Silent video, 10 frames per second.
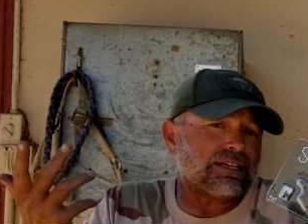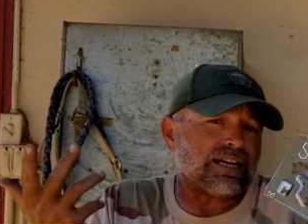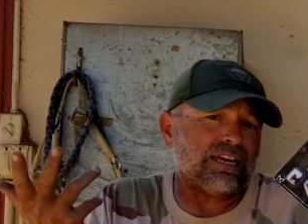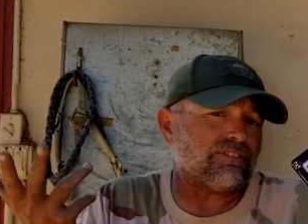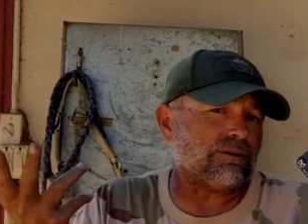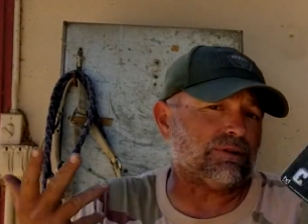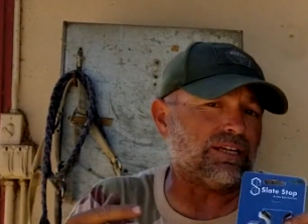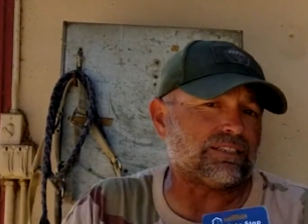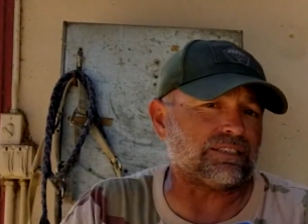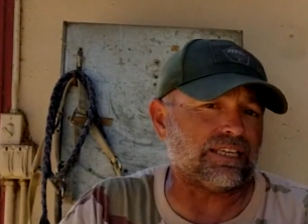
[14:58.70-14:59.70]
I have
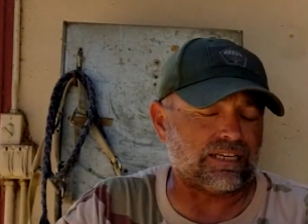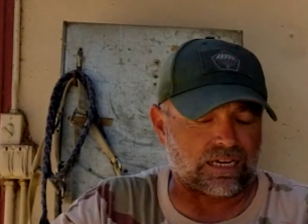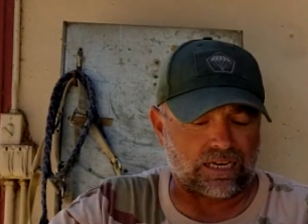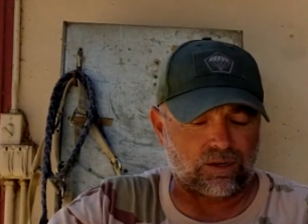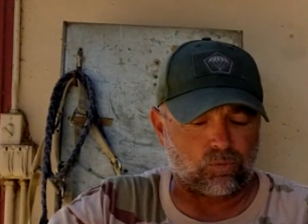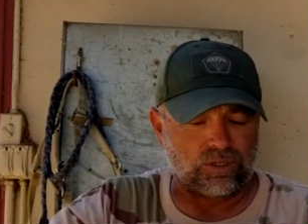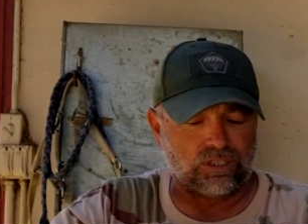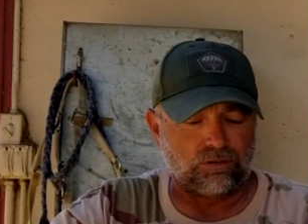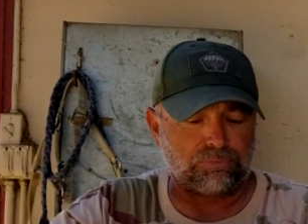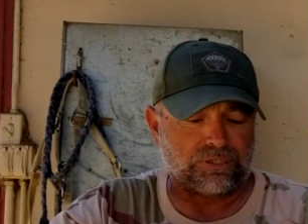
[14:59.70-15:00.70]
M-LOK, and I
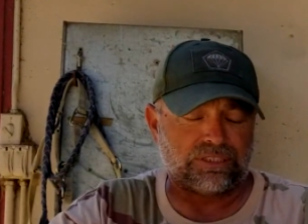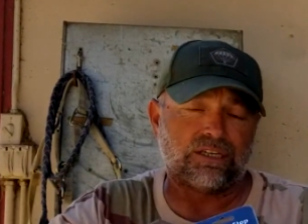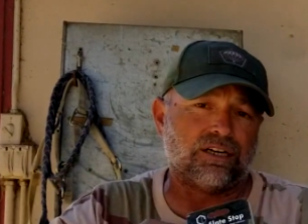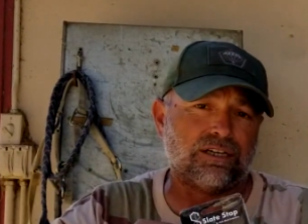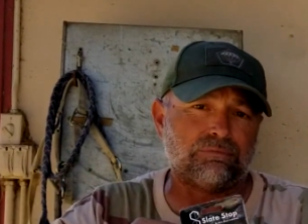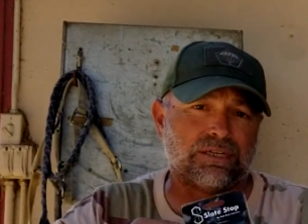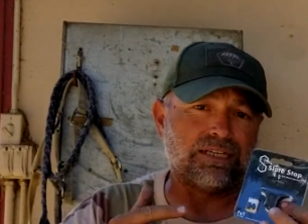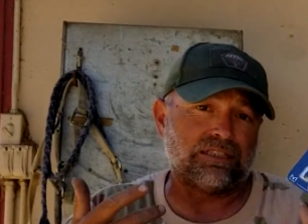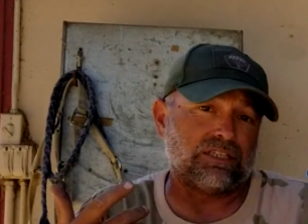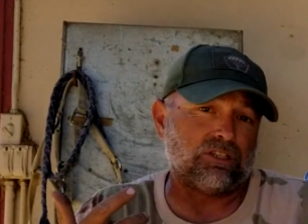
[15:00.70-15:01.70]
will put it on my
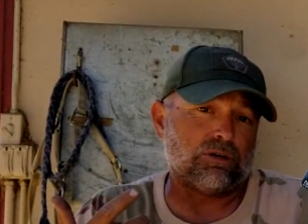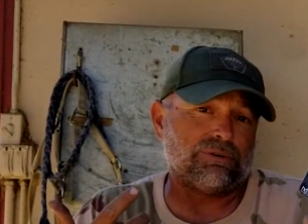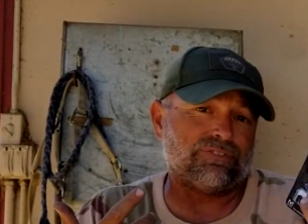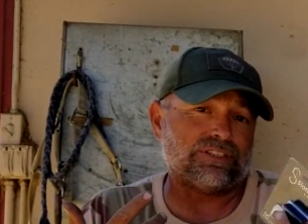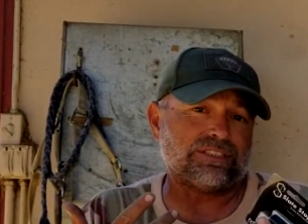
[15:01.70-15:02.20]
little home defense